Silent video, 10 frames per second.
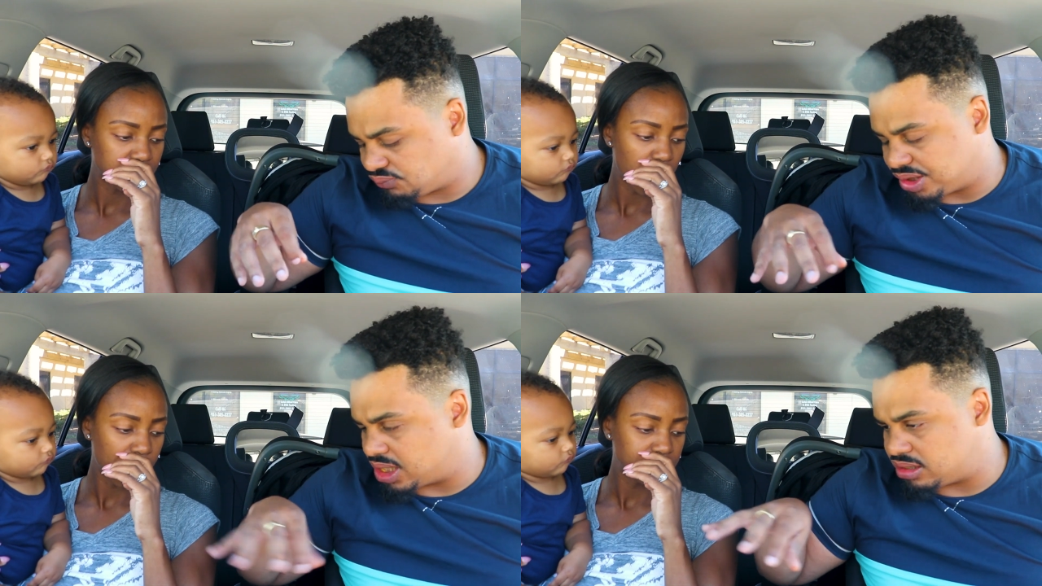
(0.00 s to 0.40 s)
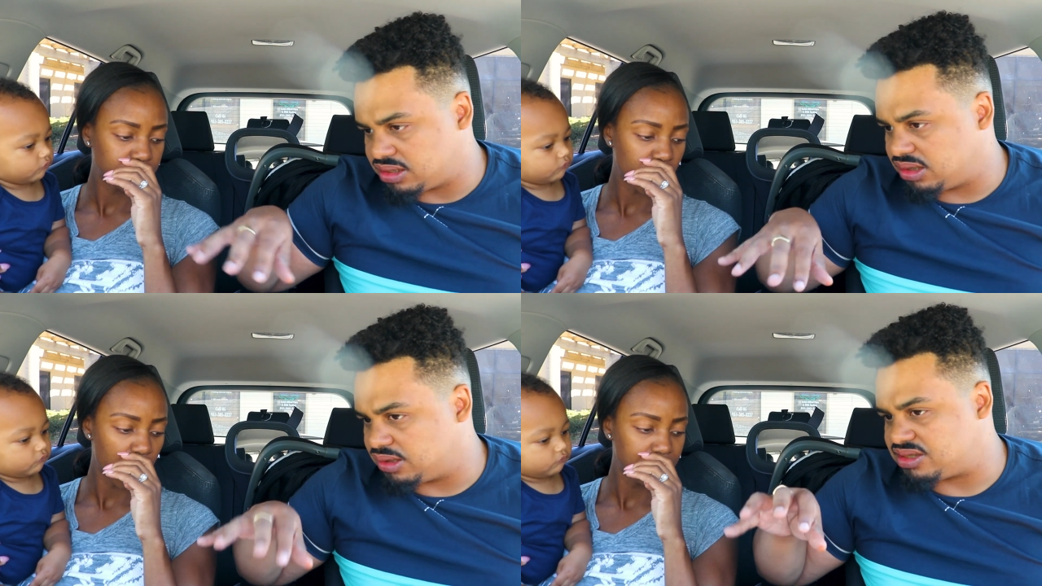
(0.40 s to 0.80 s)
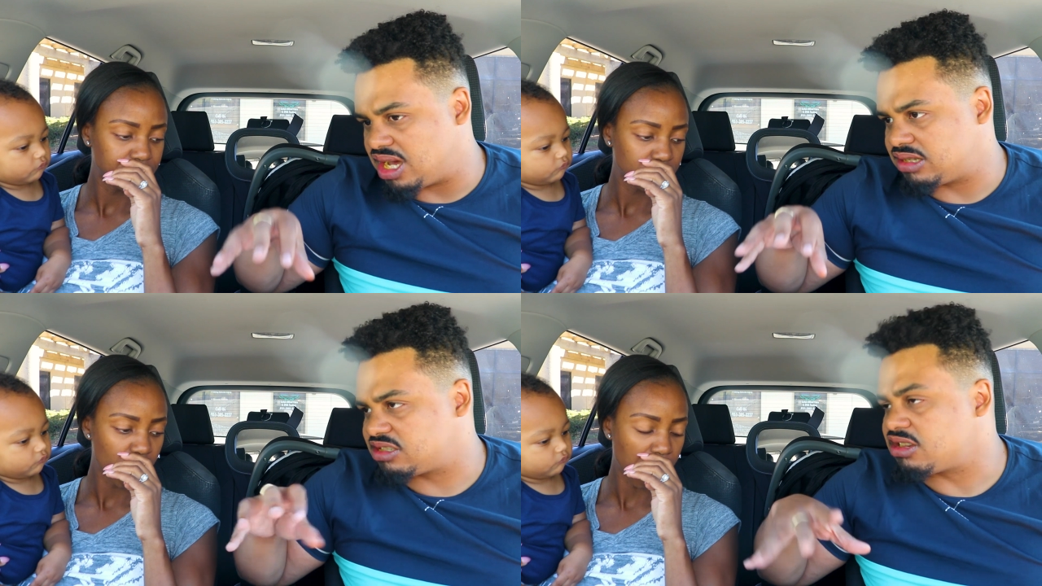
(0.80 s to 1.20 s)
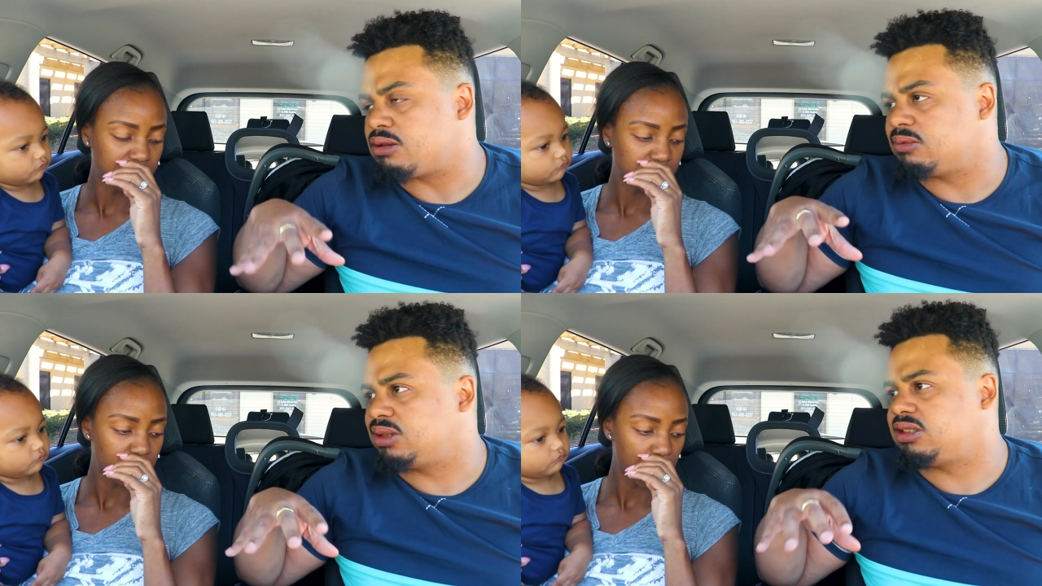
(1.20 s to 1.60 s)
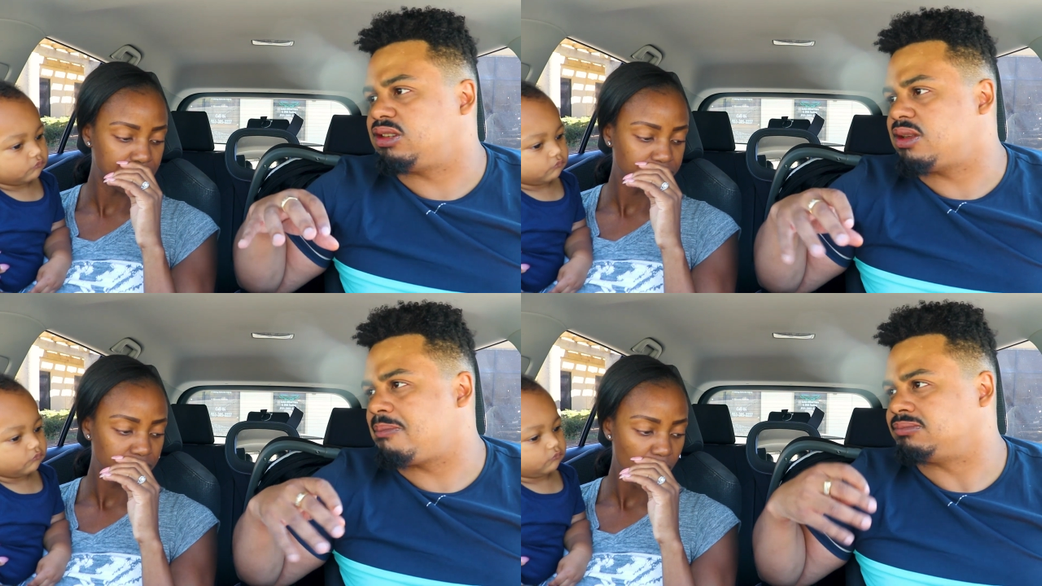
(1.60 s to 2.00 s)
Speaker 1: They're not, there's not salt really
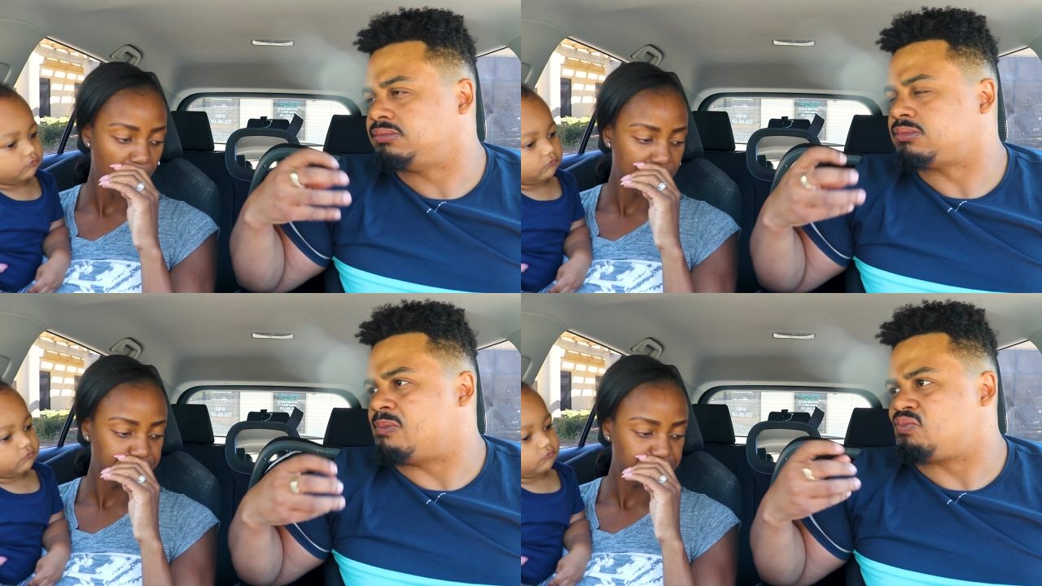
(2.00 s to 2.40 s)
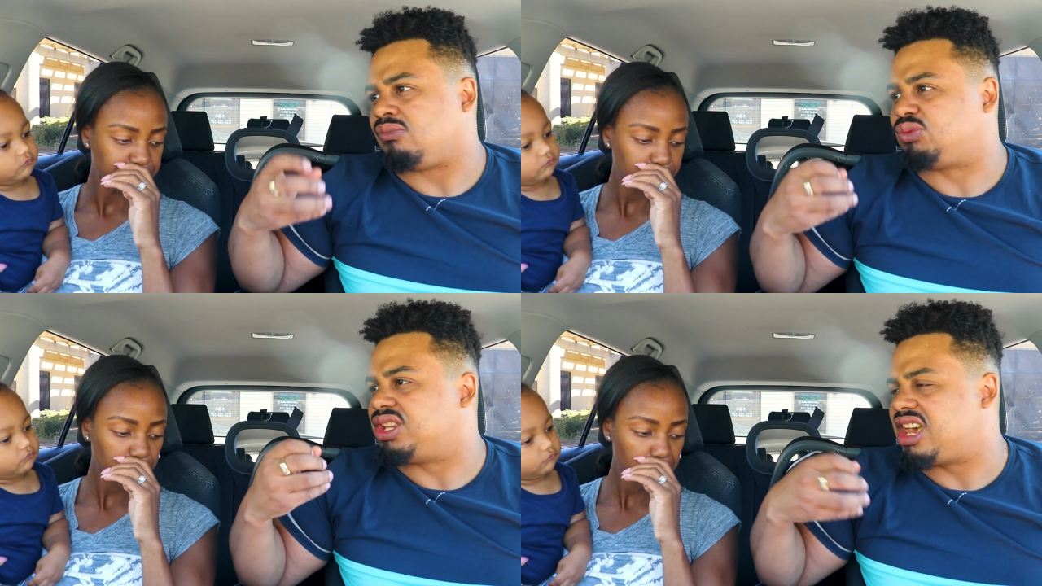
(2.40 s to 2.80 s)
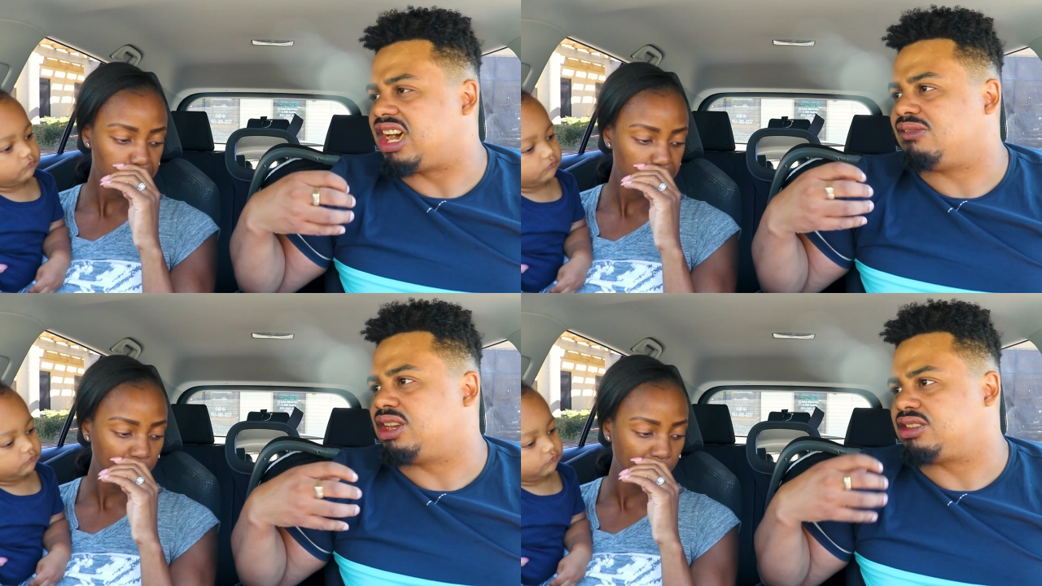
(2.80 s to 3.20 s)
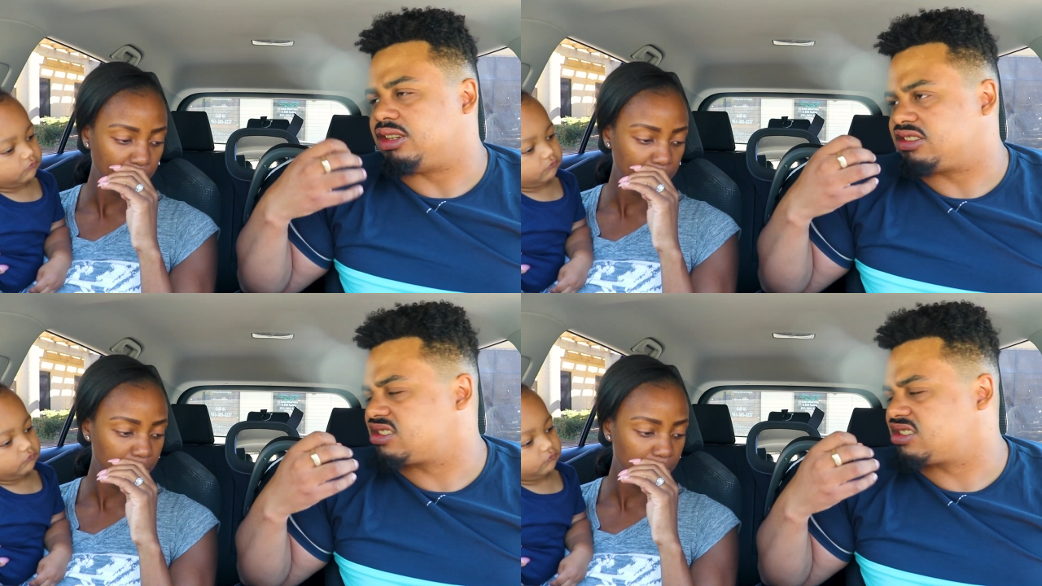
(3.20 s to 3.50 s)
to them. They have like a